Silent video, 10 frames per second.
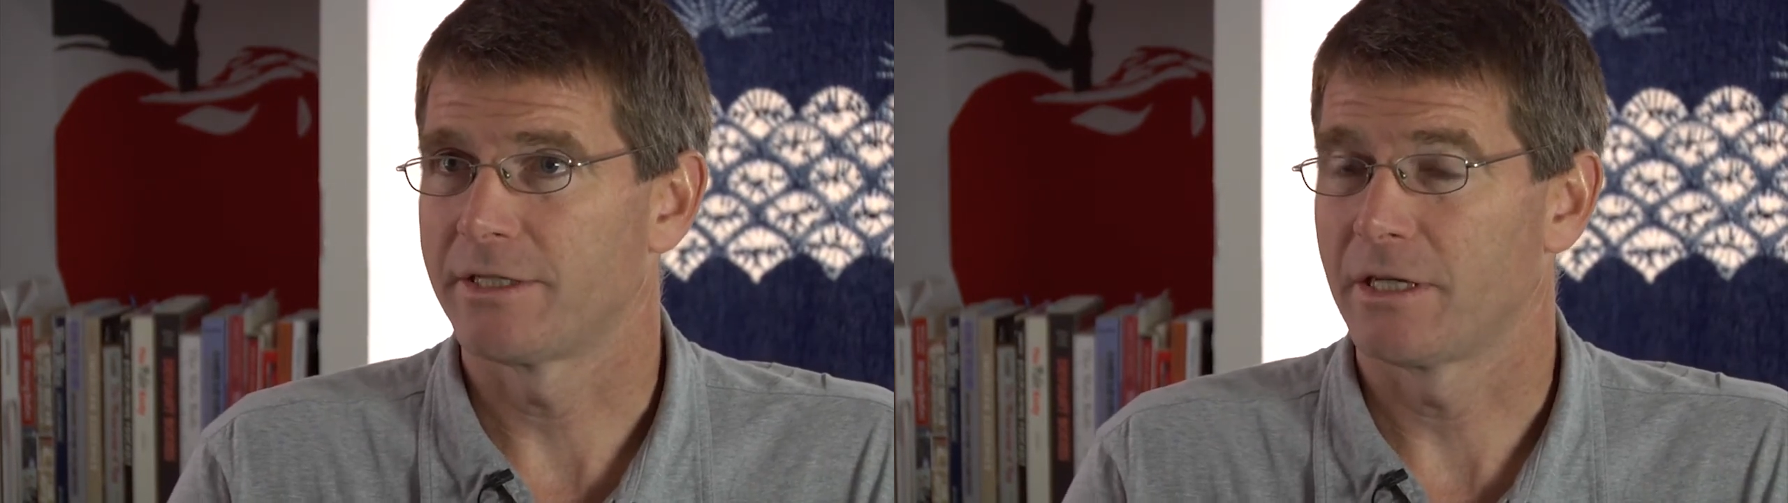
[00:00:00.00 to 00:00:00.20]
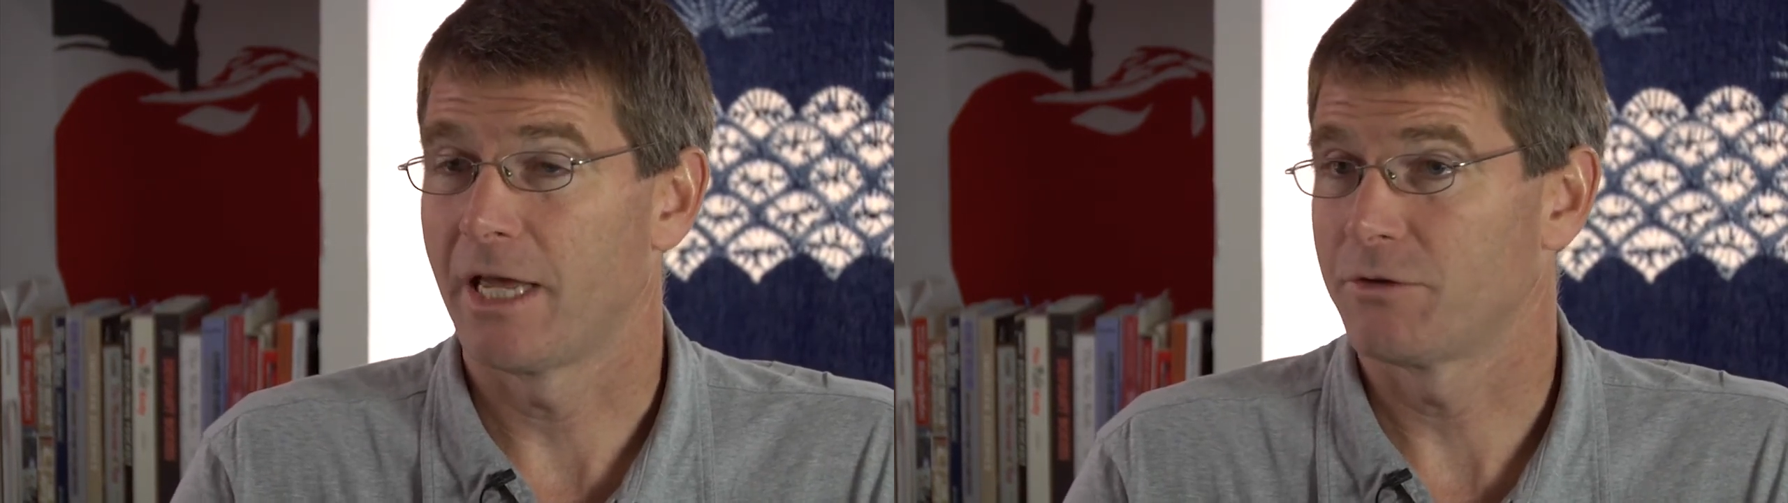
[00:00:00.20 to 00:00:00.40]

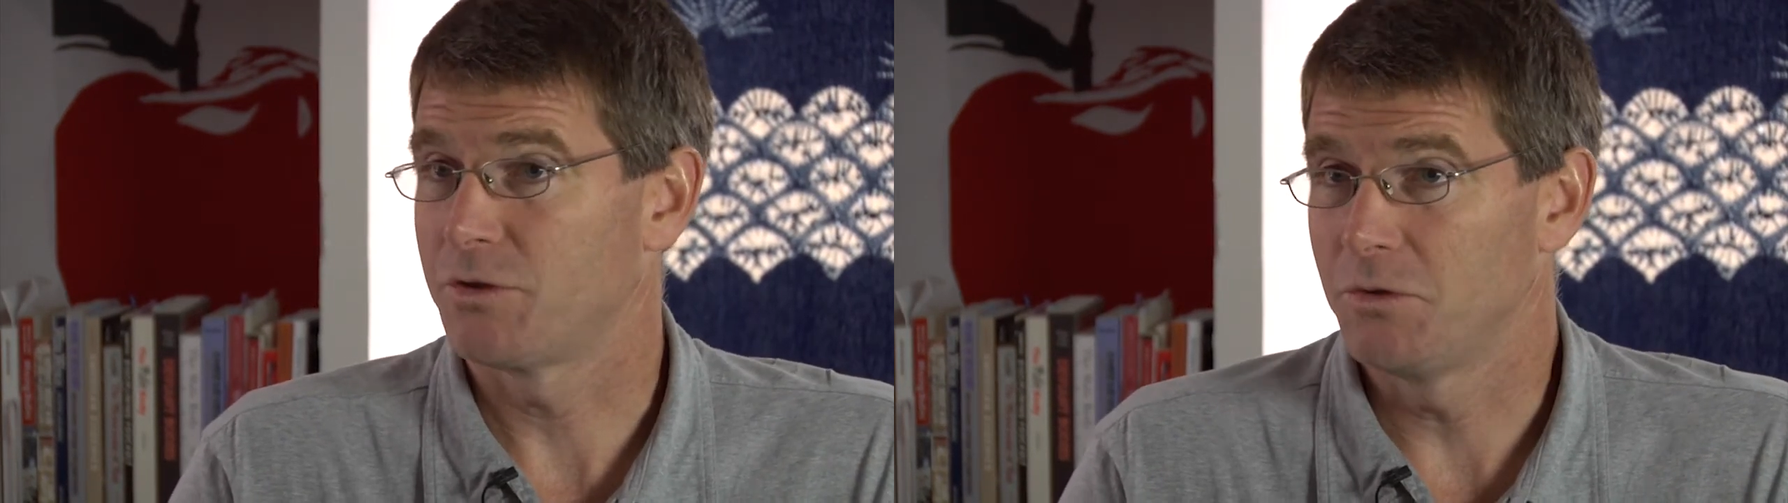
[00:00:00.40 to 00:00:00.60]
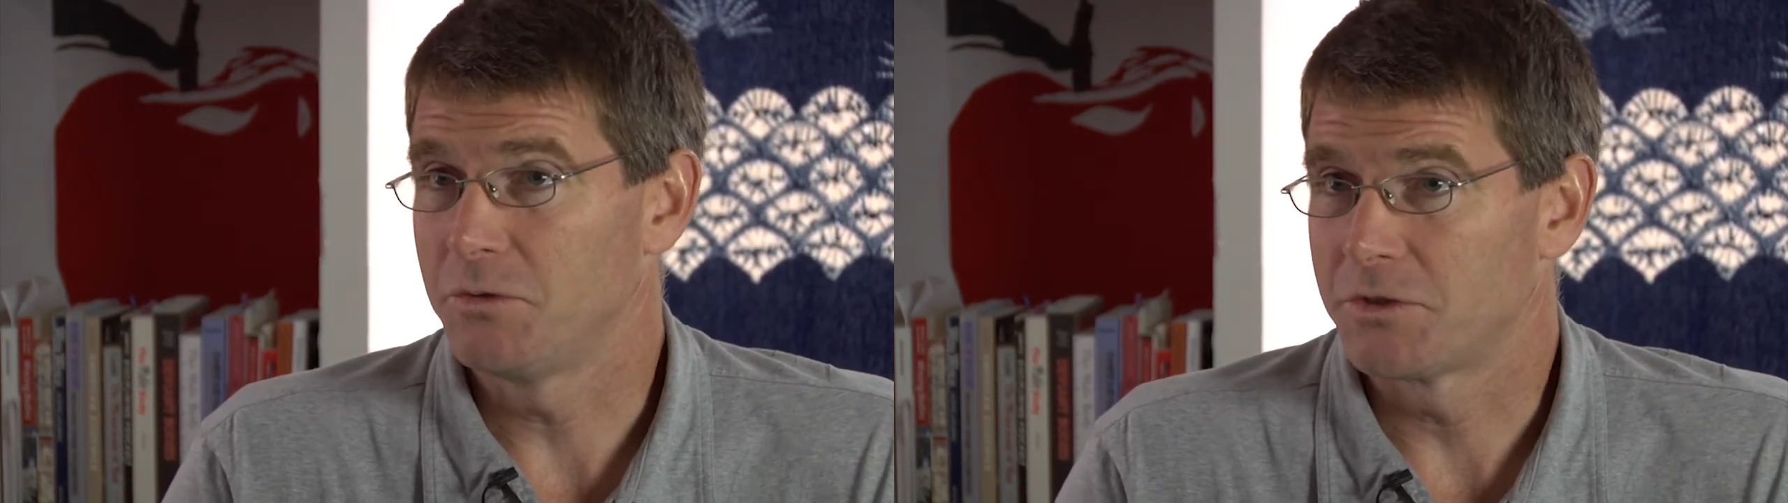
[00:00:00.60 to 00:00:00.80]
to allow
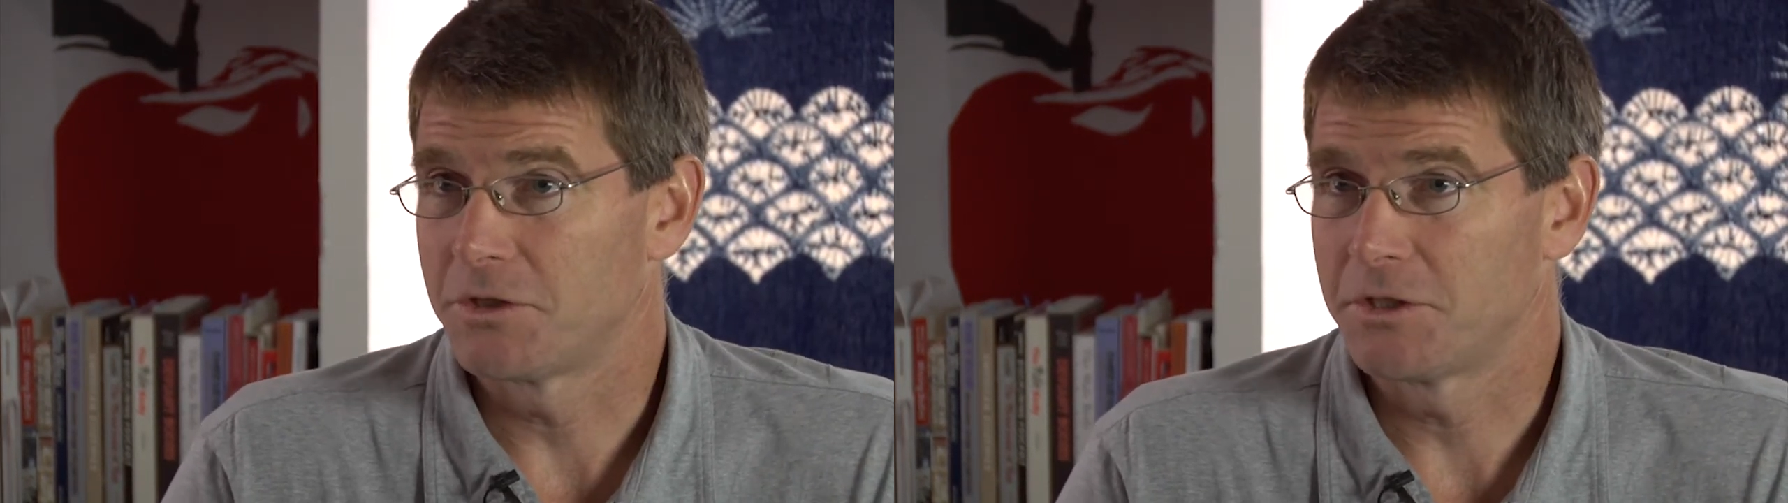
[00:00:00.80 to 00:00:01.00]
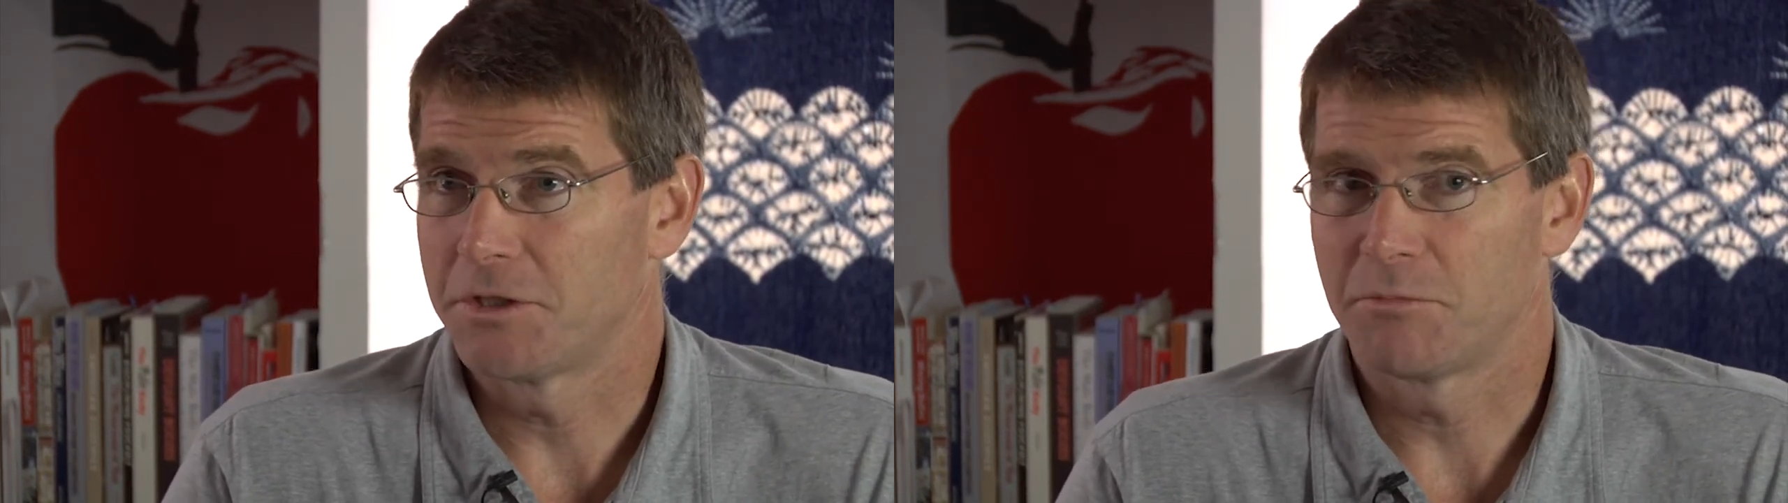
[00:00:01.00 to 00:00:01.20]
students
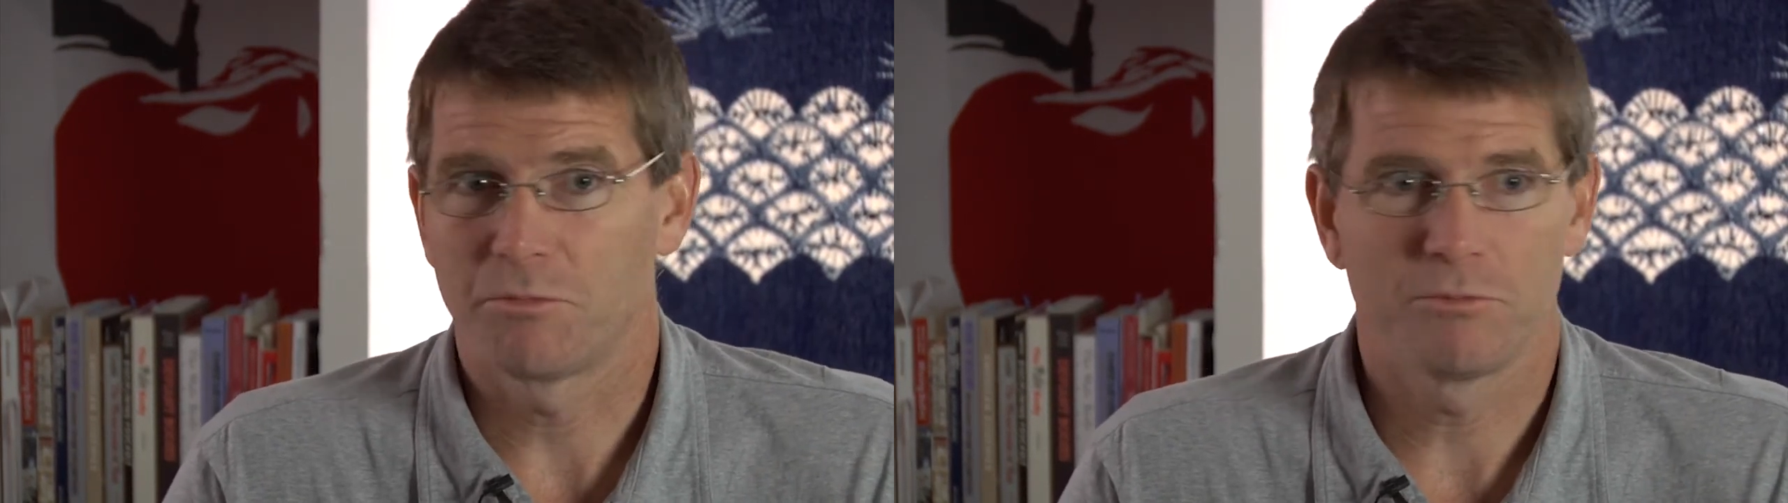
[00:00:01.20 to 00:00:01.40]
to